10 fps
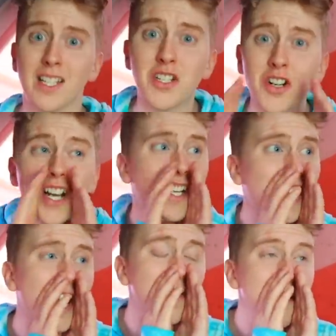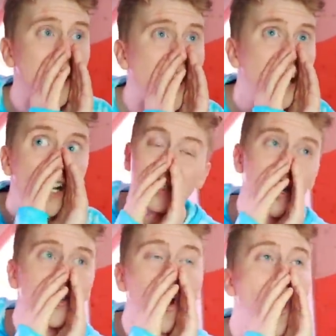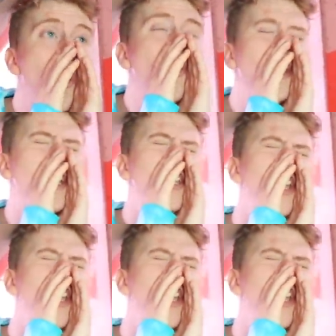Did you hear that, Amira? There's only